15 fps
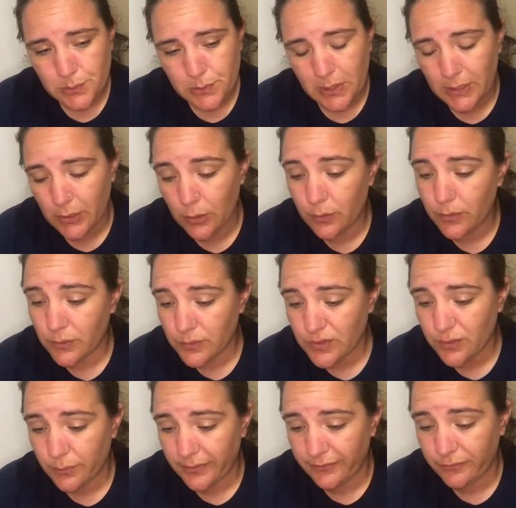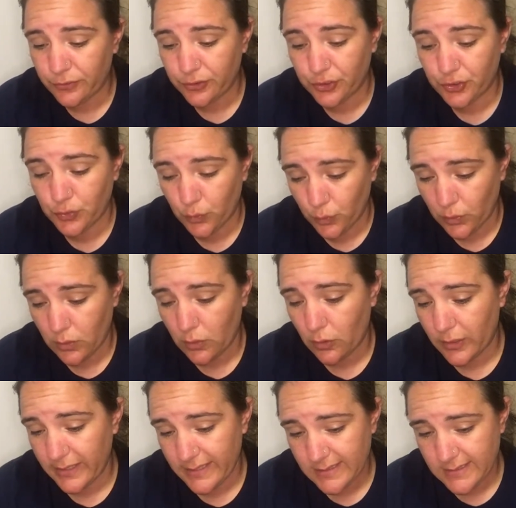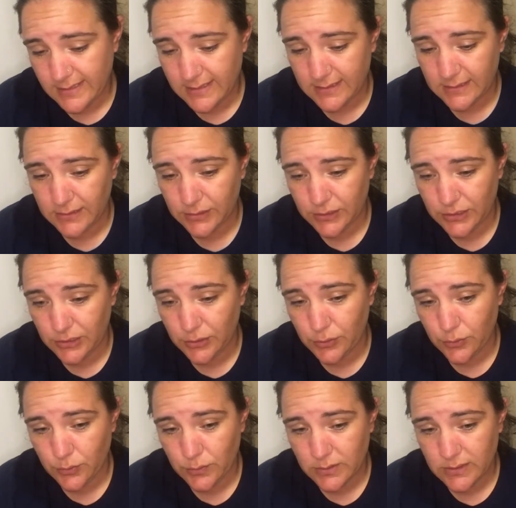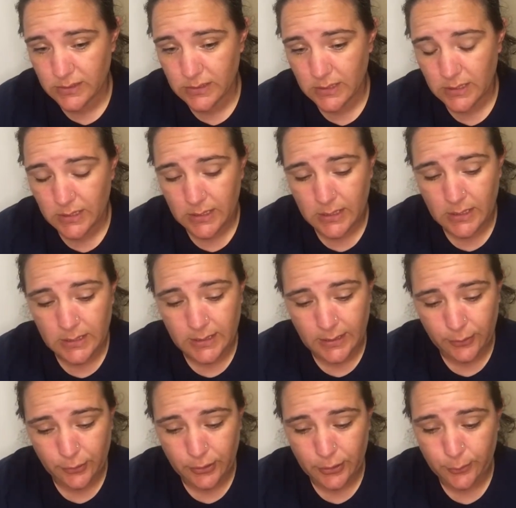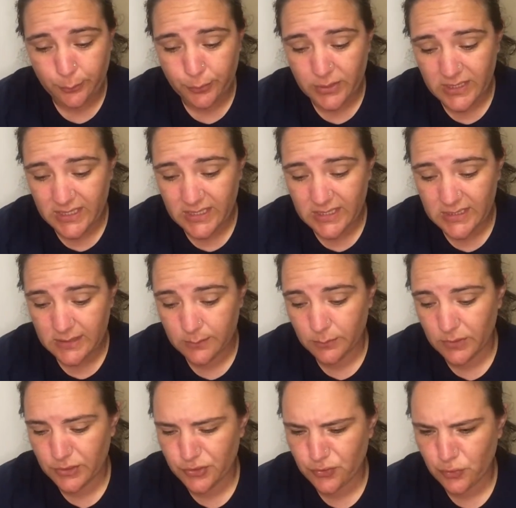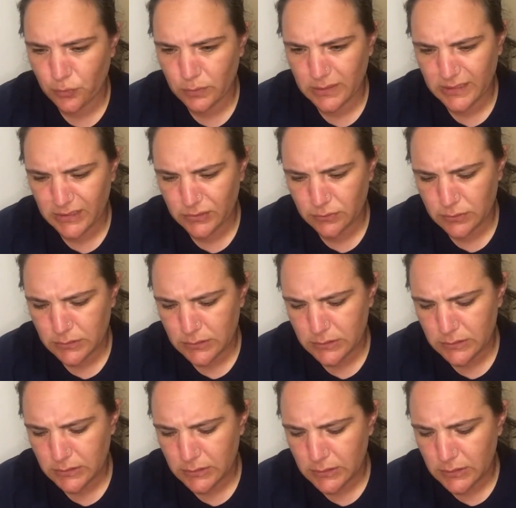I know those three for sure are instant cues that are going to print. I'm not sure what else.